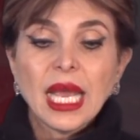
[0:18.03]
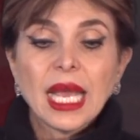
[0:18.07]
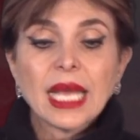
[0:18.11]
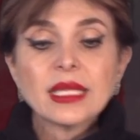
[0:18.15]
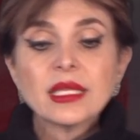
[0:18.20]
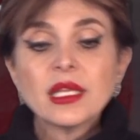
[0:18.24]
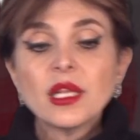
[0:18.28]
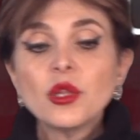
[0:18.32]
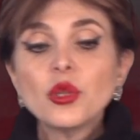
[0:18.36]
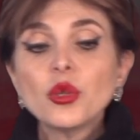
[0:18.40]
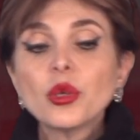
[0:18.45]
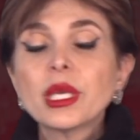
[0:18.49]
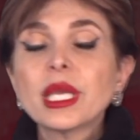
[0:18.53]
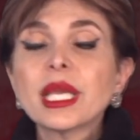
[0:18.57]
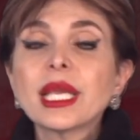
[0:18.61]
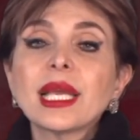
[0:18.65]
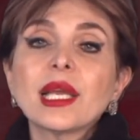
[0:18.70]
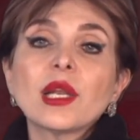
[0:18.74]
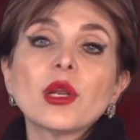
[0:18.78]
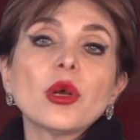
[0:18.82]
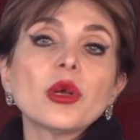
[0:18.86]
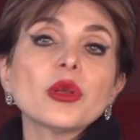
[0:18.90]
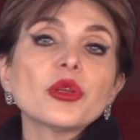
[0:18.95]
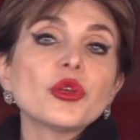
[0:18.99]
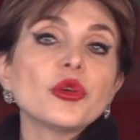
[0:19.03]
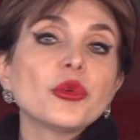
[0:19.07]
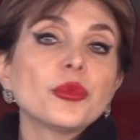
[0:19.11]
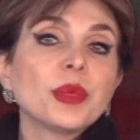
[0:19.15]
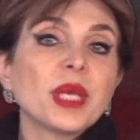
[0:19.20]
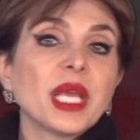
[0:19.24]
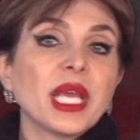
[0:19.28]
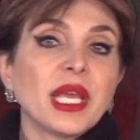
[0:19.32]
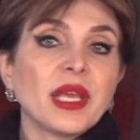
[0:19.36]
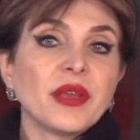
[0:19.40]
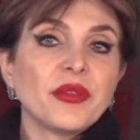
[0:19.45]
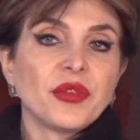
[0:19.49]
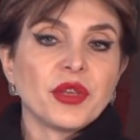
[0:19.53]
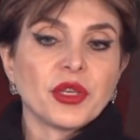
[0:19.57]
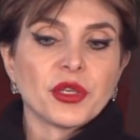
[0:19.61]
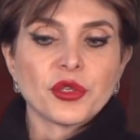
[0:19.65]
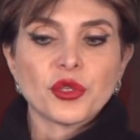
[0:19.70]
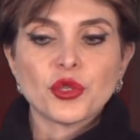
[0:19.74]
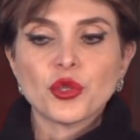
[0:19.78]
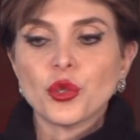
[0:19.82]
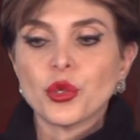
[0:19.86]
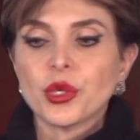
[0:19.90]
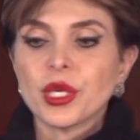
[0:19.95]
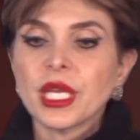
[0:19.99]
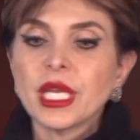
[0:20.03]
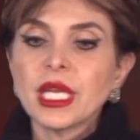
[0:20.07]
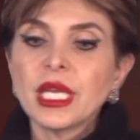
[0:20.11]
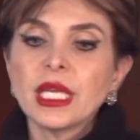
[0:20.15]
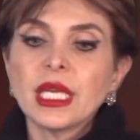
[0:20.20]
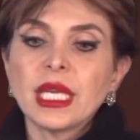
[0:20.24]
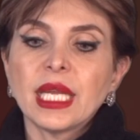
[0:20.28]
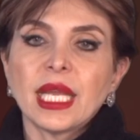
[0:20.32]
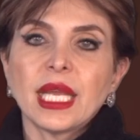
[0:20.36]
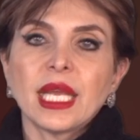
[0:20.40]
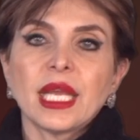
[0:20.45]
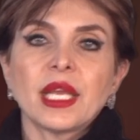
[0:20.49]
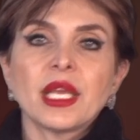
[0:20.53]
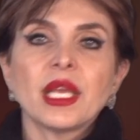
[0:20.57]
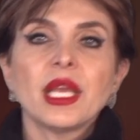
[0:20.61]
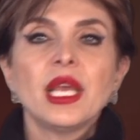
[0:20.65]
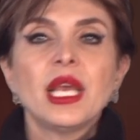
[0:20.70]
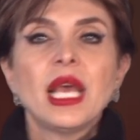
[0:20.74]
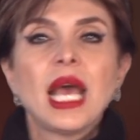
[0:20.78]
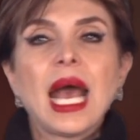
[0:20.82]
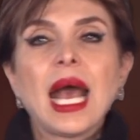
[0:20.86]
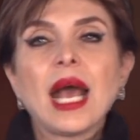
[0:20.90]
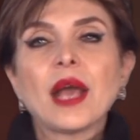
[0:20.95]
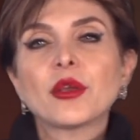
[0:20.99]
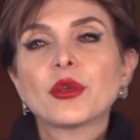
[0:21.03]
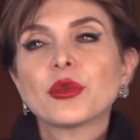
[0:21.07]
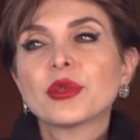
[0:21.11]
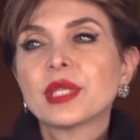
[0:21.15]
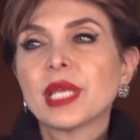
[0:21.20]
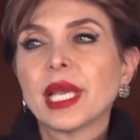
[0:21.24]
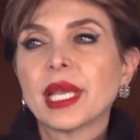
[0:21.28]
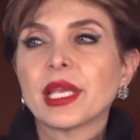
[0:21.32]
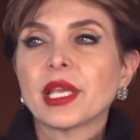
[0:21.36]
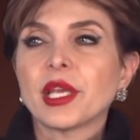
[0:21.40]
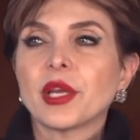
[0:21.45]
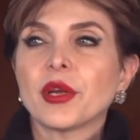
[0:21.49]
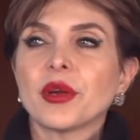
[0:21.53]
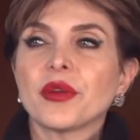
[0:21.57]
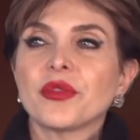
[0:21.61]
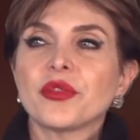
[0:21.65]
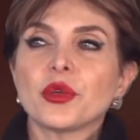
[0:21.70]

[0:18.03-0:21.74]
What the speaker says: And then looking at all your behaviors, your eating, how you take care of